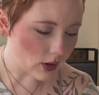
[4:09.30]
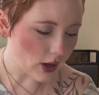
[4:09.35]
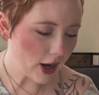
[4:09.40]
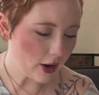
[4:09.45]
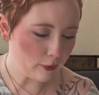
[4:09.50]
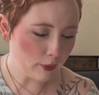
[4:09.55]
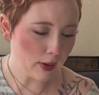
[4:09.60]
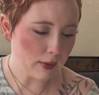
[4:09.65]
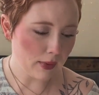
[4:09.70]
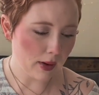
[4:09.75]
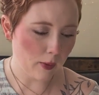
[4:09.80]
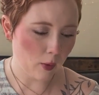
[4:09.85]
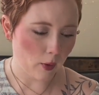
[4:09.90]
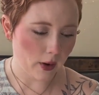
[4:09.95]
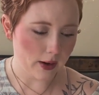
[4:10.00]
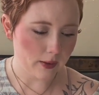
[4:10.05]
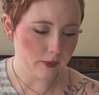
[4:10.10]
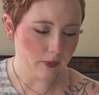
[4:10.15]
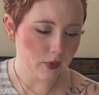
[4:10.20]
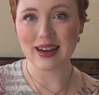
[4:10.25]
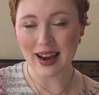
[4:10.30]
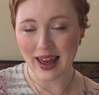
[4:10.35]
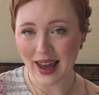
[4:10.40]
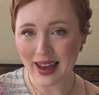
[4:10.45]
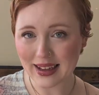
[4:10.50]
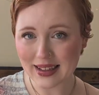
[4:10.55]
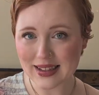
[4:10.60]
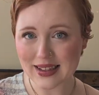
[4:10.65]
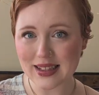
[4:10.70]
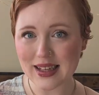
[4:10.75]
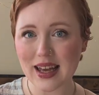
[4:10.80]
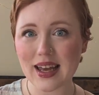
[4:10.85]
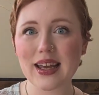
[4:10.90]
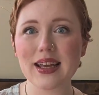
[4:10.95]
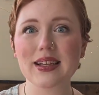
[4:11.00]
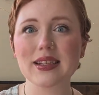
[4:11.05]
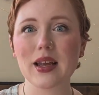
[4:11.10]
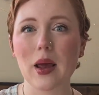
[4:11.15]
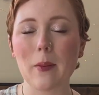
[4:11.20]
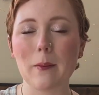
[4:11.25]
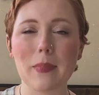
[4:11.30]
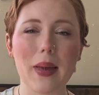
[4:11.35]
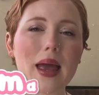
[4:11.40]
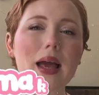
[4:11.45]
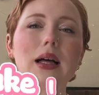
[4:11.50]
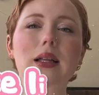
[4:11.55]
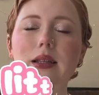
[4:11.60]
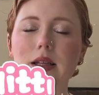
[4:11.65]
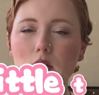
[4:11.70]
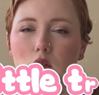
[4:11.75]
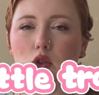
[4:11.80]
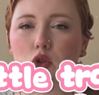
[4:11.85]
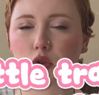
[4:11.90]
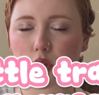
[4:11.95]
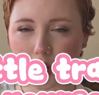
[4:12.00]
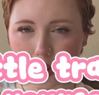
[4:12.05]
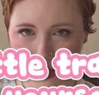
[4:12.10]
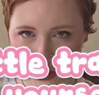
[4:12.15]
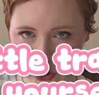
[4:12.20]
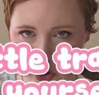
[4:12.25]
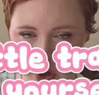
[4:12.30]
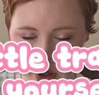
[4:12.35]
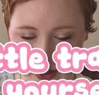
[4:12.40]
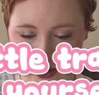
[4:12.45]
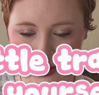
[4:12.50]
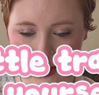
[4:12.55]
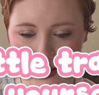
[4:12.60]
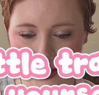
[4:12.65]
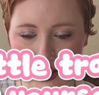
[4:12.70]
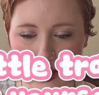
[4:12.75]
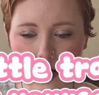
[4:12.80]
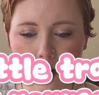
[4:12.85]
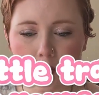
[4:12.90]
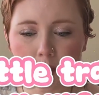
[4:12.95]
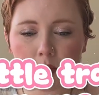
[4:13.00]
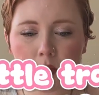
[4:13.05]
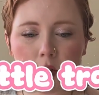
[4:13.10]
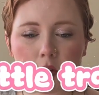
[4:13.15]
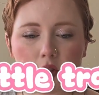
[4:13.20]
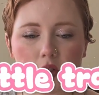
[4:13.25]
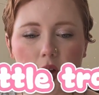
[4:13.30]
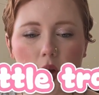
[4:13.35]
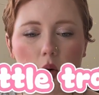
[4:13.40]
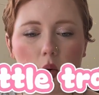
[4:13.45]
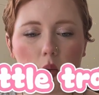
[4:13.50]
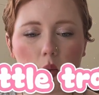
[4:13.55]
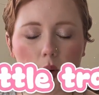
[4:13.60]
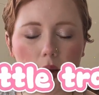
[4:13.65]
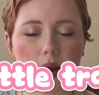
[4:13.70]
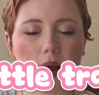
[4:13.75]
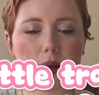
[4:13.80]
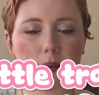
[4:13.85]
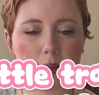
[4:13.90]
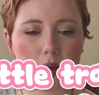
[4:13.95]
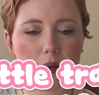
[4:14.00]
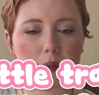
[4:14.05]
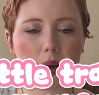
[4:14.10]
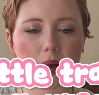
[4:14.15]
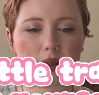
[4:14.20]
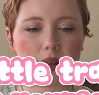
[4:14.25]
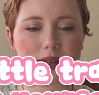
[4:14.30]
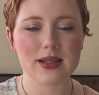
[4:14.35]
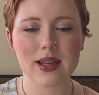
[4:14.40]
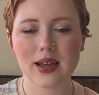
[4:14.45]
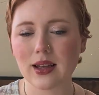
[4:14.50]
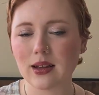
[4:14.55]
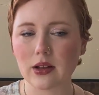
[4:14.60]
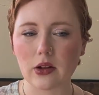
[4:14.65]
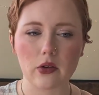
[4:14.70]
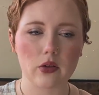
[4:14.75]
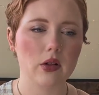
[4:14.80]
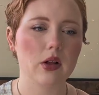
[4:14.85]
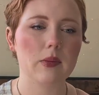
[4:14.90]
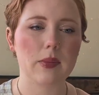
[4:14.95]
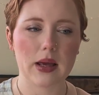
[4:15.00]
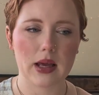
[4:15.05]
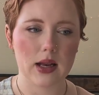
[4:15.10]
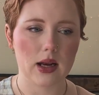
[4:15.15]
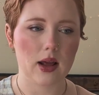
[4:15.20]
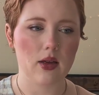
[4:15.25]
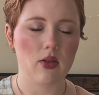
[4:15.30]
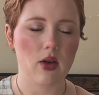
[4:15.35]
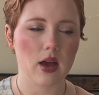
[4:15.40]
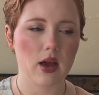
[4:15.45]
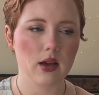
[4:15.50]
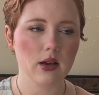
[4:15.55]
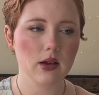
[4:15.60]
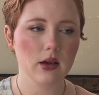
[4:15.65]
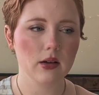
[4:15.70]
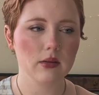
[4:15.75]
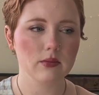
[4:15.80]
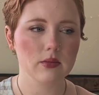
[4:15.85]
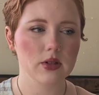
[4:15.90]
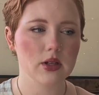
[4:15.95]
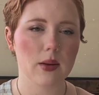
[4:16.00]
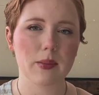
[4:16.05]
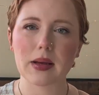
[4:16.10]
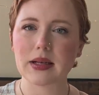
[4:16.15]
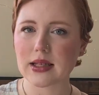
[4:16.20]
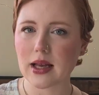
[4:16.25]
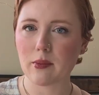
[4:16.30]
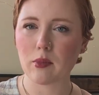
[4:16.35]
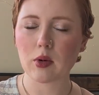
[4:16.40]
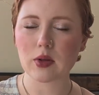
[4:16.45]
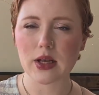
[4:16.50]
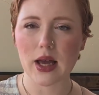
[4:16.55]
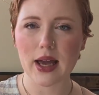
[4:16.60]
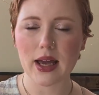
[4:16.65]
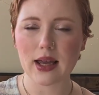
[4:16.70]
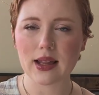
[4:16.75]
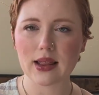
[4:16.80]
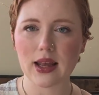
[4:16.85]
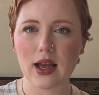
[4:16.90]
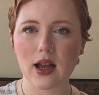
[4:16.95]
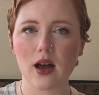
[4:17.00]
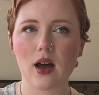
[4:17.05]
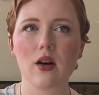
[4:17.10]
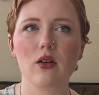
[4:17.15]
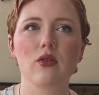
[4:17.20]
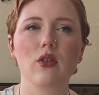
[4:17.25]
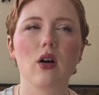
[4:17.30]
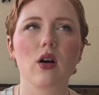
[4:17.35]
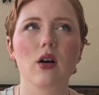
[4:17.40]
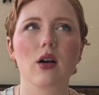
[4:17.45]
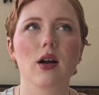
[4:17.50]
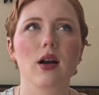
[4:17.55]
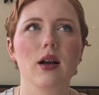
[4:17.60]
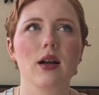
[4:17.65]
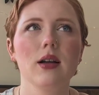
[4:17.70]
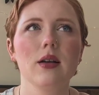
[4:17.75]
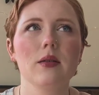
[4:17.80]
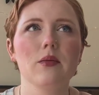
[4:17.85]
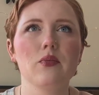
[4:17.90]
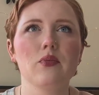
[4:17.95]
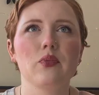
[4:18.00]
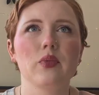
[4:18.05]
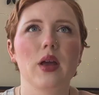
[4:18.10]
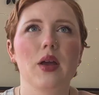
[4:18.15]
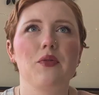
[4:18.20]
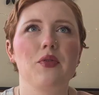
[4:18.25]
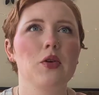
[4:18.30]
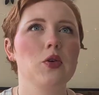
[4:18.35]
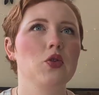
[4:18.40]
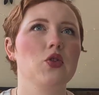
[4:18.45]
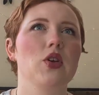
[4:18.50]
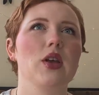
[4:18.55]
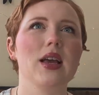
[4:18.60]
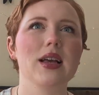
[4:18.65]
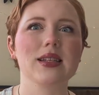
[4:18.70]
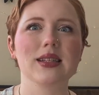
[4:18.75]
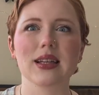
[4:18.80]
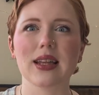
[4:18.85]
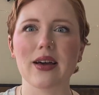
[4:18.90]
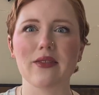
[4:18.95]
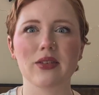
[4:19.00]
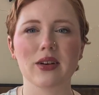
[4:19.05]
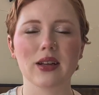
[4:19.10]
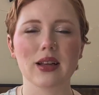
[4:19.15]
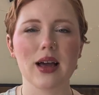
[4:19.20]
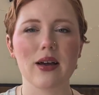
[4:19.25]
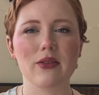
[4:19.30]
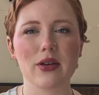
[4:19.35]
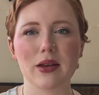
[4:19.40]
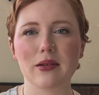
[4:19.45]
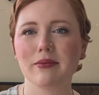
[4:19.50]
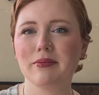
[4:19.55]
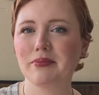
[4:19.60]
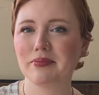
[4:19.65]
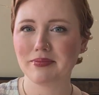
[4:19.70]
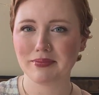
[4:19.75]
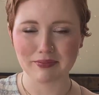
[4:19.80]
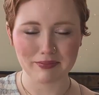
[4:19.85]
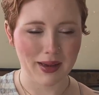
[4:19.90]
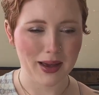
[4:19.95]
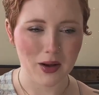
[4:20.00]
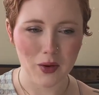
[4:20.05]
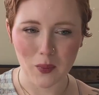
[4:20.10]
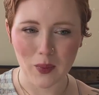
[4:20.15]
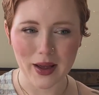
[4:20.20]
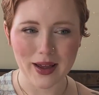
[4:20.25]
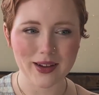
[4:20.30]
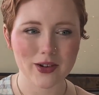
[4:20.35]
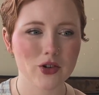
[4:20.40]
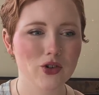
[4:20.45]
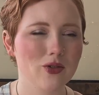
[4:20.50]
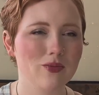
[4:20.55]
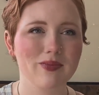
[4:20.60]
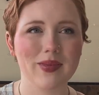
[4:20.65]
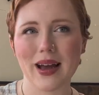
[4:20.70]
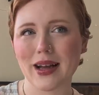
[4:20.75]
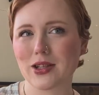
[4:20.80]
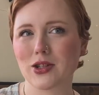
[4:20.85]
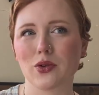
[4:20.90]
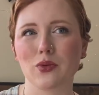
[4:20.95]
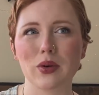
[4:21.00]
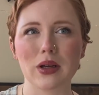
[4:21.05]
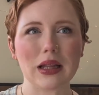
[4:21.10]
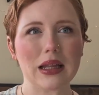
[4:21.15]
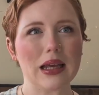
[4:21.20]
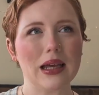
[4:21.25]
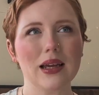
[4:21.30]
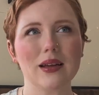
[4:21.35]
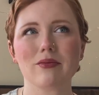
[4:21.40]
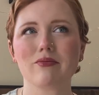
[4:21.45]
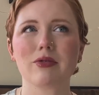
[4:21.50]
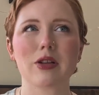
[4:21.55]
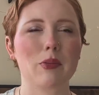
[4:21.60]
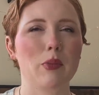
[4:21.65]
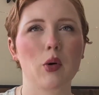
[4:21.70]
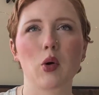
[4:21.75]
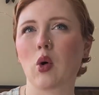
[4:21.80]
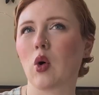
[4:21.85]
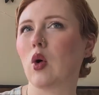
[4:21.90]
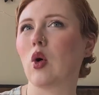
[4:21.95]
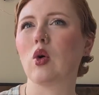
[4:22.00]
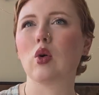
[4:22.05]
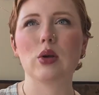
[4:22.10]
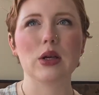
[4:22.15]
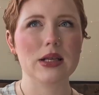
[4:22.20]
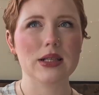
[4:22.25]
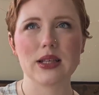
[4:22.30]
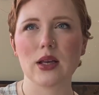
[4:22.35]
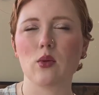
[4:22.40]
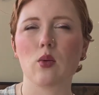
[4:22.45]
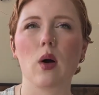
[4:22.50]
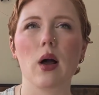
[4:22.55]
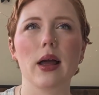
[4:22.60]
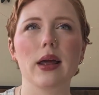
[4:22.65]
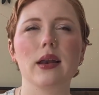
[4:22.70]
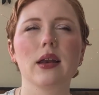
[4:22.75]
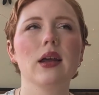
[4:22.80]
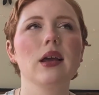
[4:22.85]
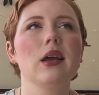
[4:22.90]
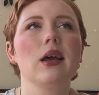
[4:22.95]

I've made my point. Next is make little traditions. So what I mean by this, it can literally be anything. Some examples I can think of are, if you see it's 11:11, make a wish. That's a really typical, easy one.